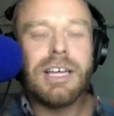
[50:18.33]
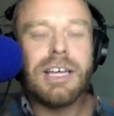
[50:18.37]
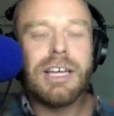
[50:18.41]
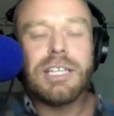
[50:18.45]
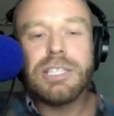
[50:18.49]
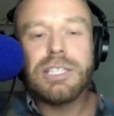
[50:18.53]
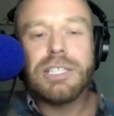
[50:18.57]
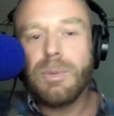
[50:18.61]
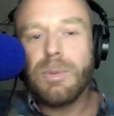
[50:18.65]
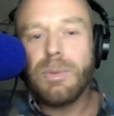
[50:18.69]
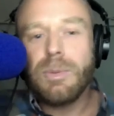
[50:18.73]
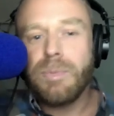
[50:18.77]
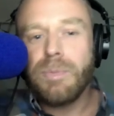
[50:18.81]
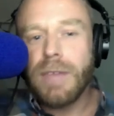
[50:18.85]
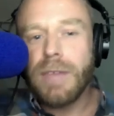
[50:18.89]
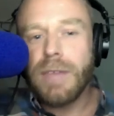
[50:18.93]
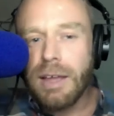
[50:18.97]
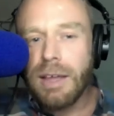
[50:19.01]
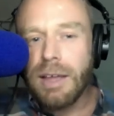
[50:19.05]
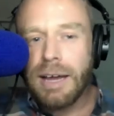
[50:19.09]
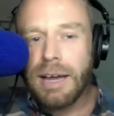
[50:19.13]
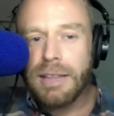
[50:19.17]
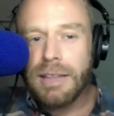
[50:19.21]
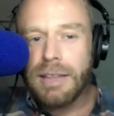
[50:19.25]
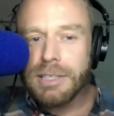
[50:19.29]
So
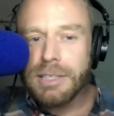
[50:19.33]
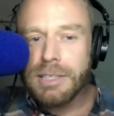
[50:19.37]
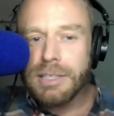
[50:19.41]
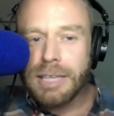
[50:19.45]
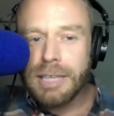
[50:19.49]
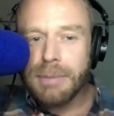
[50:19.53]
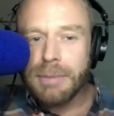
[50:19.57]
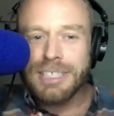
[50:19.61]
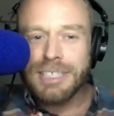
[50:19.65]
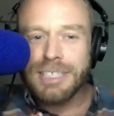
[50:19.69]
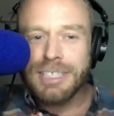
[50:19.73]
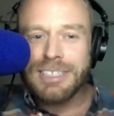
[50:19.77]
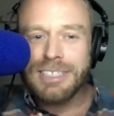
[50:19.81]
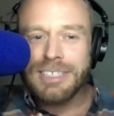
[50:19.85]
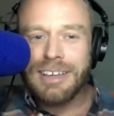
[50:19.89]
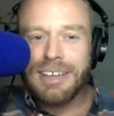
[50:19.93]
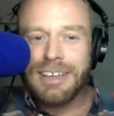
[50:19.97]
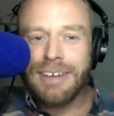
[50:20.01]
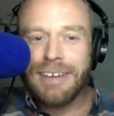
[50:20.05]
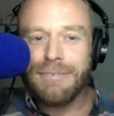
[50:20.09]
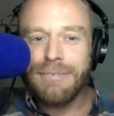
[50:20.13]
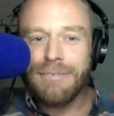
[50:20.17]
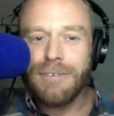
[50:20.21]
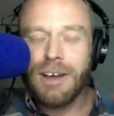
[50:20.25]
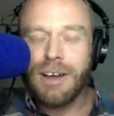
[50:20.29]
had the skeptics
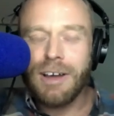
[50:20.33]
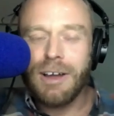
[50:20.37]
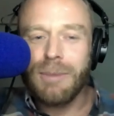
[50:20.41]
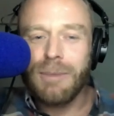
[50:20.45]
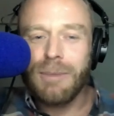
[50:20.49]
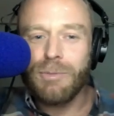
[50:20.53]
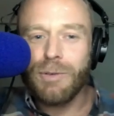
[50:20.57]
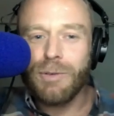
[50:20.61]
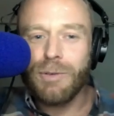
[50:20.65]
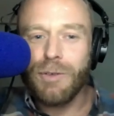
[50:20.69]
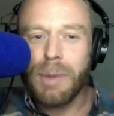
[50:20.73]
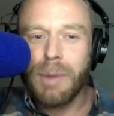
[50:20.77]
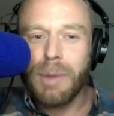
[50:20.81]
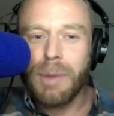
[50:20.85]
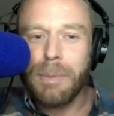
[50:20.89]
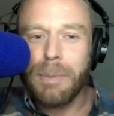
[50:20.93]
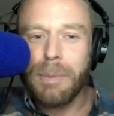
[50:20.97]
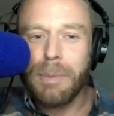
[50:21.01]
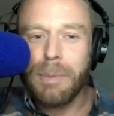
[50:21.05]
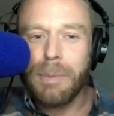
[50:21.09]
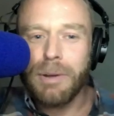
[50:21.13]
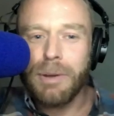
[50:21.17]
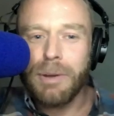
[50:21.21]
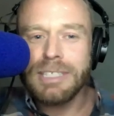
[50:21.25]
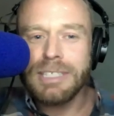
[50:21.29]
have reviewed my
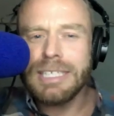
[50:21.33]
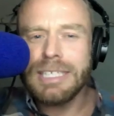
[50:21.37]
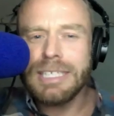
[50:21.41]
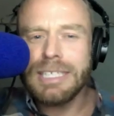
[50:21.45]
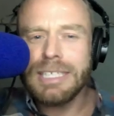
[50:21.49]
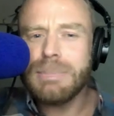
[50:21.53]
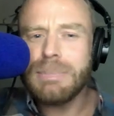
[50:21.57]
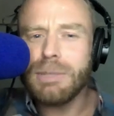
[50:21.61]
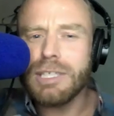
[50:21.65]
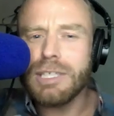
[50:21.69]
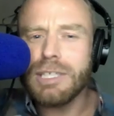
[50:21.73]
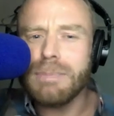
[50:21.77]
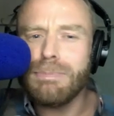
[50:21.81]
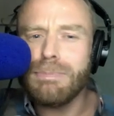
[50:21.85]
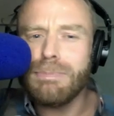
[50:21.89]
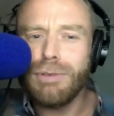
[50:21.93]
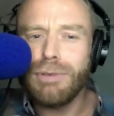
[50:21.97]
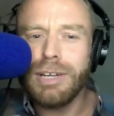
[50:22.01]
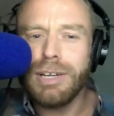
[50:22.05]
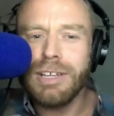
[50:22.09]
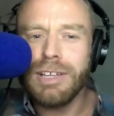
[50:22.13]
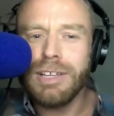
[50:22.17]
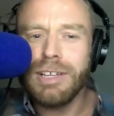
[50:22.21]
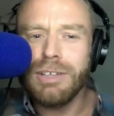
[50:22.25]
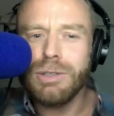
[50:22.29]
book and said, this book is
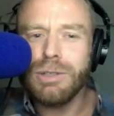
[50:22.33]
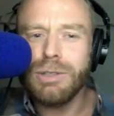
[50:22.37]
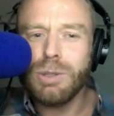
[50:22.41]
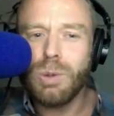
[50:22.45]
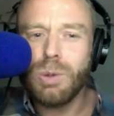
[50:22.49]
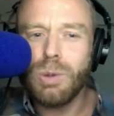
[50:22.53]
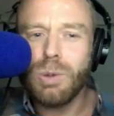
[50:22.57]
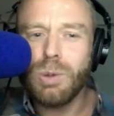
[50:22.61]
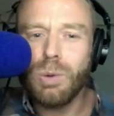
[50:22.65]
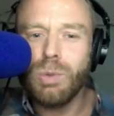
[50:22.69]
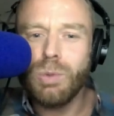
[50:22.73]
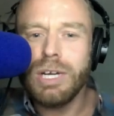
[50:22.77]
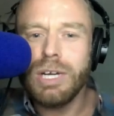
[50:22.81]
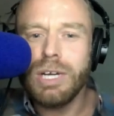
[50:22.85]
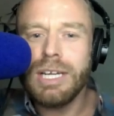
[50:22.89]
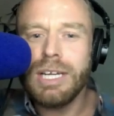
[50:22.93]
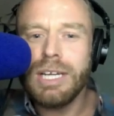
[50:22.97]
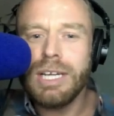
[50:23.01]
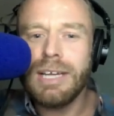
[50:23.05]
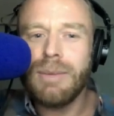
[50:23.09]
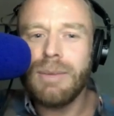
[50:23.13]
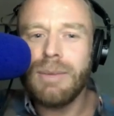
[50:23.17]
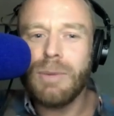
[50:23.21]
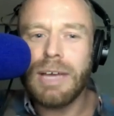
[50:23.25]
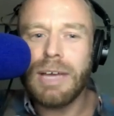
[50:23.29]
brilliant, you should all read
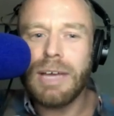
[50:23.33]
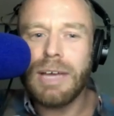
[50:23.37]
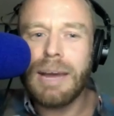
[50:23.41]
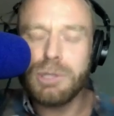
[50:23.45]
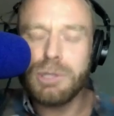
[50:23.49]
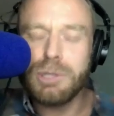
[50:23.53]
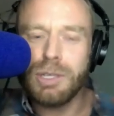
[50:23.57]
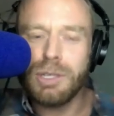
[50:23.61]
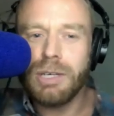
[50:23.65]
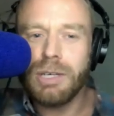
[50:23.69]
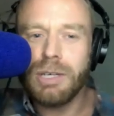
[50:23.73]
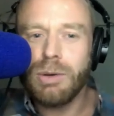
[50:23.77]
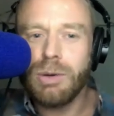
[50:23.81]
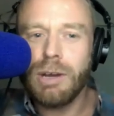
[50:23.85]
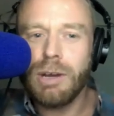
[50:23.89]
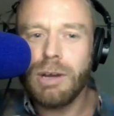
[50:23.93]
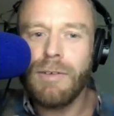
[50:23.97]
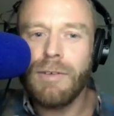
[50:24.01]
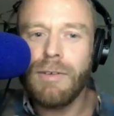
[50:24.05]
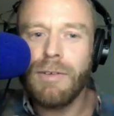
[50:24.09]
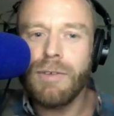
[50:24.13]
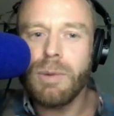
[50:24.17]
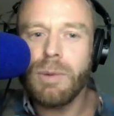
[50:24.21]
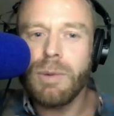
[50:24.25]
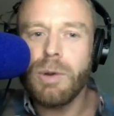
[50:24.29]
it, and we absolutely agree
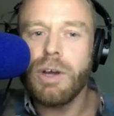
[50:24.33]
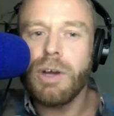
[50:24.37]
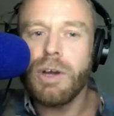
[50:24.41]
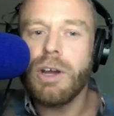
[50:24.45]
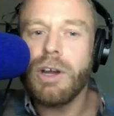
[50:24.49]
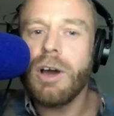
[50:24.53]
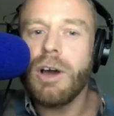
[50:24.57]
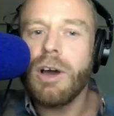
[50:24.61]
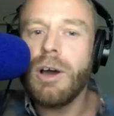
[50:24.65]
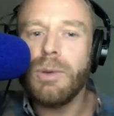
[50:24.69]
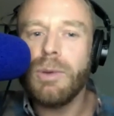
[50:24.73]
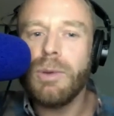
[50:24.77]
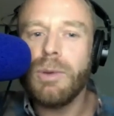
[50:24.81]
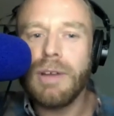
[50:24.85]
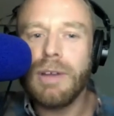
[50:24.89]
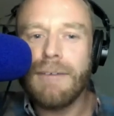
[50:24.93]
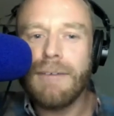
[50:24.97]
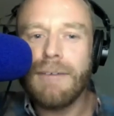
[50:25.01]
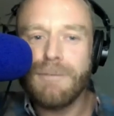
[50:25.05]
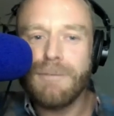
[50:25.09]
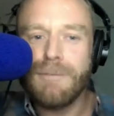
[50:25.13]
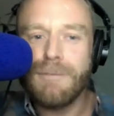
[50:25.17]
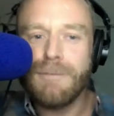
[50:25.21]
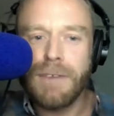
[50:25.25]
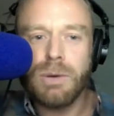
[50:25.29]
with every word, I would
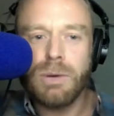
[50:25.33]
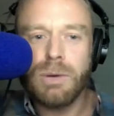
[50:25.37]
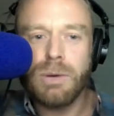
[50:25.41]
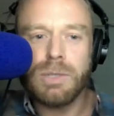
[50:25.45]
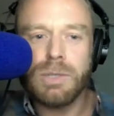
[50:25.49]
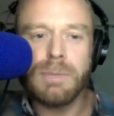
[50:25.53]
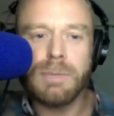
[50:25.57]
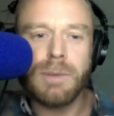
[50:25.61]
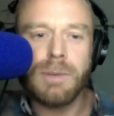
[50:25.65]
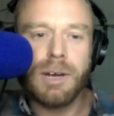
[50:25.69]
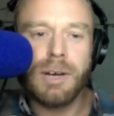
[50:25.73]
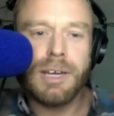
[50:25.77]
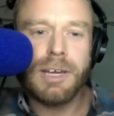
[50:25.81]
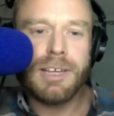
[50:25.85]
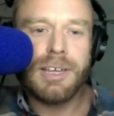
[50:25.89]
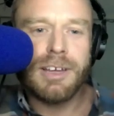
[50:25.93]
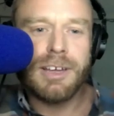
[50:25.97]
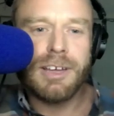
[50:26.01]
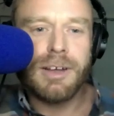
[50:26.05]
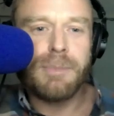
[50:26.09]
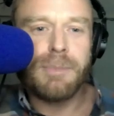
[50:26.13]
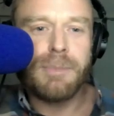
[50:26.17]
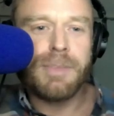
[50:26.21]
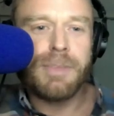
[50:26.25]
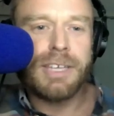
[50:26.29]
have failed in my
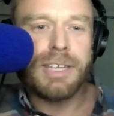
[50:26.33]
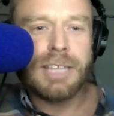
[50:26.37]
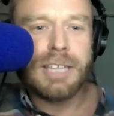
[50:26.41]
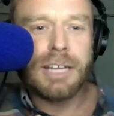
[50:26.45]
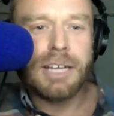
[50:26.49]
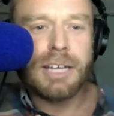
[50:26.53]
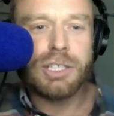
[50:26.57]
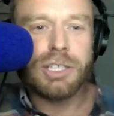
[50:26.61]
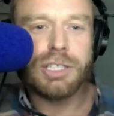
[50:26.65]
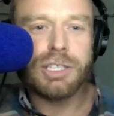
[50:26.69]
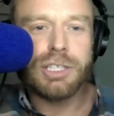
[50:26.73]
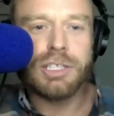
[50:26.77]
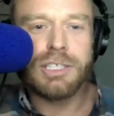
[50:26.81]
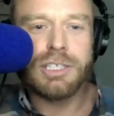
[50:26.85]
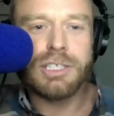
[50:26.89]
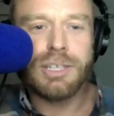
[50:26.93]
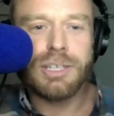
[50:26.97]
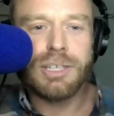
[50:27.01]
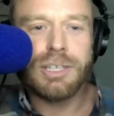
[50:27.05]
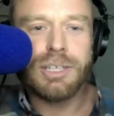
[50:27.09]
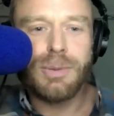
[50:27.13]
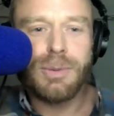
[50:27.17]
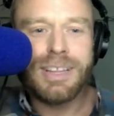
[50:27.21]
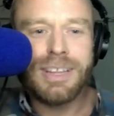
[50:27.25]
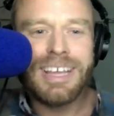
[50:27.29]
intention.
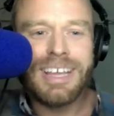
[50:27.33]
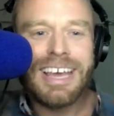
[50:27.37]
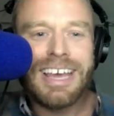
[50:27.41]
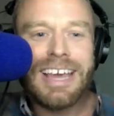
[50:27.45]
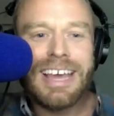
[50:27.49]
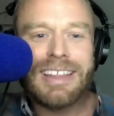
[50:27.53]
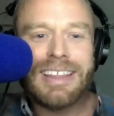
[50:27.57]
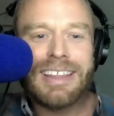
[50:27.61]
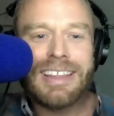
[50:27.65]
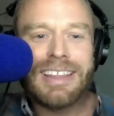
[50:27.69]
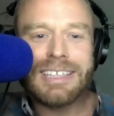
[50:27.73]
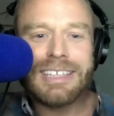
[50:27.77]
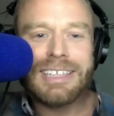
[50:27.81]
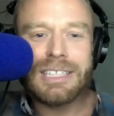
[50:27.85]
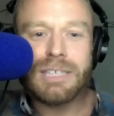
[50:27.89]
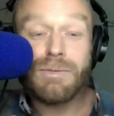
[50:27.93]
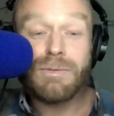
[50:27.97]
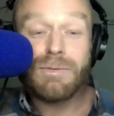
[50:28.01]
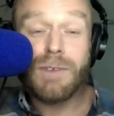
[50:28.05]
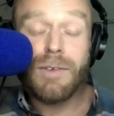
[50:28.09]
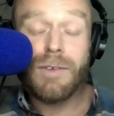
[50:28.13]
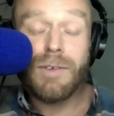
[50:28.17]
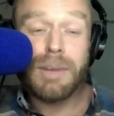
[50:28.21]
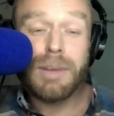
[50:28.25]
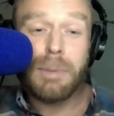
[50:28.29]
So when they sent this
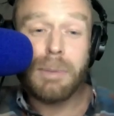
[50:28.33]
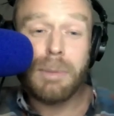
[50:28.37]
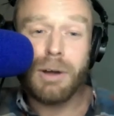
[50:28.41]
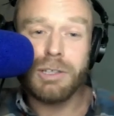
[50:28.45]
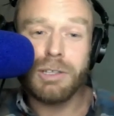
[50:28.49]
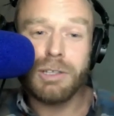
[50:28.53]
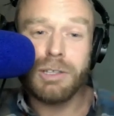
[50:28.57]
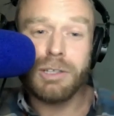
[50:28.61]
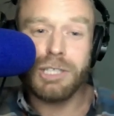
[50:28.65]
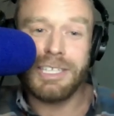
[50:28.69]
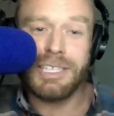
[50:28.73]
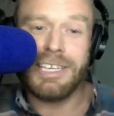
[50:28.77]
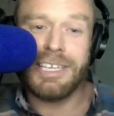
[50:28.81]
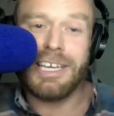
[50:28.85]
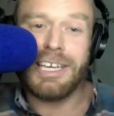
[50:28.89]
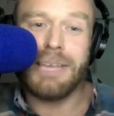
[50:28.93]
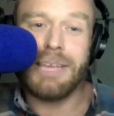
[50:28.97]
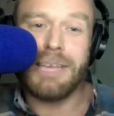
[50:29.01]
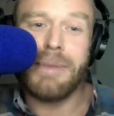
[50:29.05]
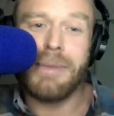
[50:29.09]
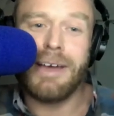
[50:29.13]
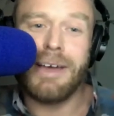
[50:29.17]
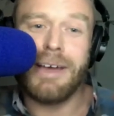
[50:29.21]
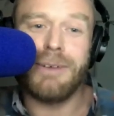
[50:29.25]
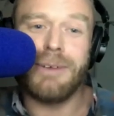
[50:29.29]
very apologetic
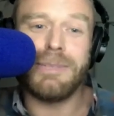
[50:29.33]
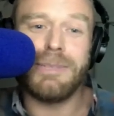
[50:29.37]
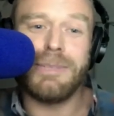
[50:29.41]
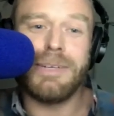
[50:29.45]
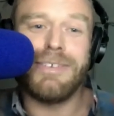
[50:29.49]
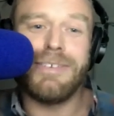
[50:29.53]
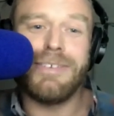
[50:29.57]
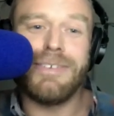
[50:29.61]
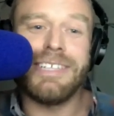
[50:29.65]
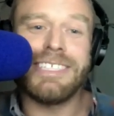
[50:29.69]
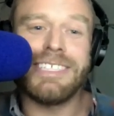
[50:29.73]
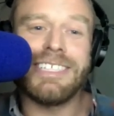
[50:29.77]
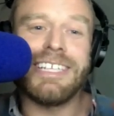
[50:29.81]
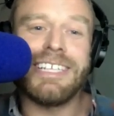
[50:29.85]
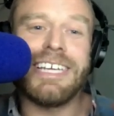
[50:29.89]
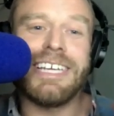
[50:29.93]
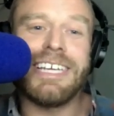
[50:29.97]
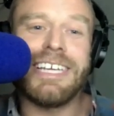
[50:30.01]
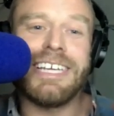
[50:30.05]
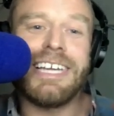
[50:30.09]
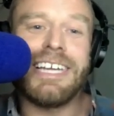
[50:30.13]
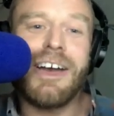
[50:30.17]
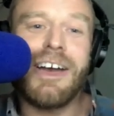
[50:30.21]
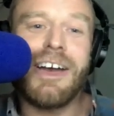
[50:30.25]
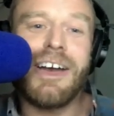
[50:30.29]
email to me
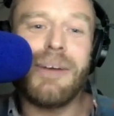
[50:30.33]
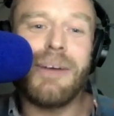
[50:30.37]
recently